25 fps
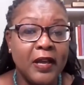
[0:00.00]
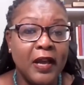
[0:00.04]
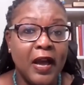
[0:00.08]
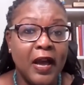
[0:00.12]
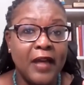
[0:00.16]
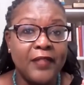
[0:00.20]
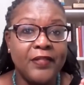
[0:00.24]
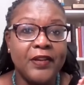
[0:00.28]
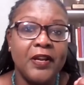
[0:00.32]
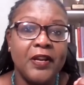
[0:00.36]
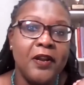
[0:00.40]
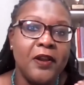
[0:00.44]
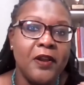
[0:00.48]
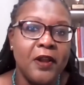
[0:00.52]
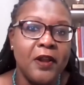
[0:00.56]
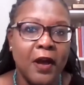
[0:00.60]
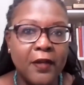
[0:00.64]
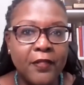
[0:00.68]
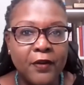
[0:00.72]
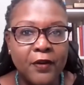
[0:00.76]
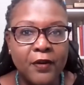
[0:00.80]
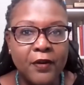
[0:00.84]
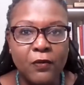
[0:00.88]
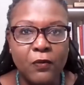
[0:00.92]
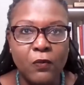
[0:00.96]
i think
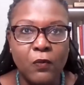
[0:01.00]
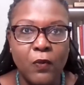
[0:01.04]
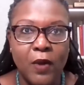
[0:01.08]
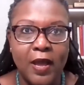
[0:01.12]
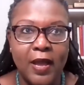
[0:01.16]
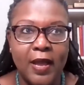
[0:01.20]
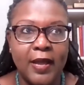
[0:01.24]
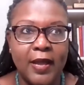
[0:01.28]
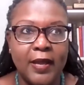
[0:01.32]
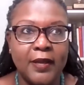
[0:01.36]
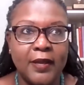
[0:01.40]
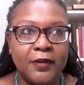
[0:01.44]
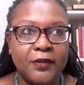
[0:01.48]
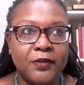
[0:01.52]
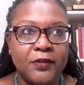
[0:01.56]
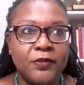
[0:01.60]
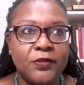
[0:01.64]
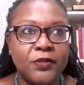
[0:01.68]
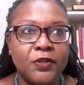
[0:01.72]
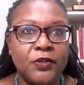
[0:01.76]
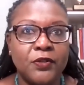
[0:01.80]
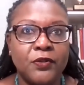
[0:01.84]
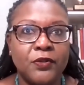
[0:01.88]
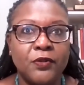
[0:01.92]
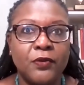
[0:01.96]
another way
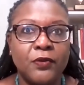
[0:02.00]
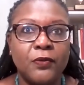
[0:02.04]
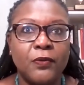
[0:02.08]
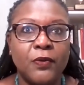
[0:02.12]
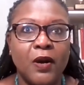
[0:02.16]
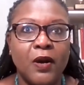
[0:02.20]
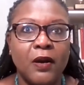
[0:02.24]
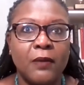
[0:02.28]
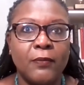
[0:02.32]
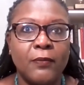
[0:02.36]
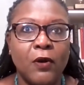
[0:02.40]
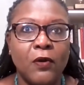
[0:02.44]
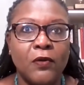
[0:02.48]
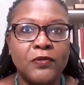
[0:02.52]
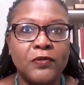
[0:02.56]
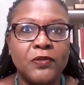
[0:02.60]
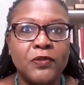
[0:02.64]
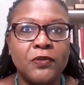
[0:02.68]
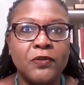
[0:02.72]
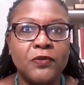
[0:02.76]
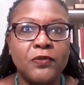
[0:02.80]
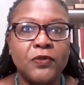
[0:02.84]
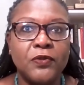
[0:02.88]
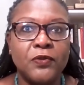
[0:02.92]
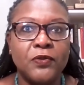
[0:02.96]
to um,
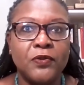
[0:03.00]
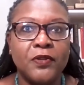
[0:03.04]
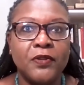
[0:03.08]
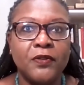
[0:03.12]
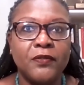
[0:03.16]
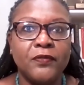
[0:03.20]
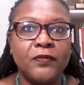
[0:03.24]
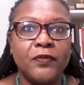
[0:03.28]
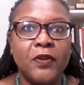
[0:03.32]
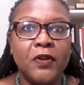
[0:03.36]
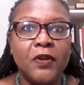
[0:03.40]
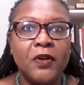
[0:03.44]
also sort of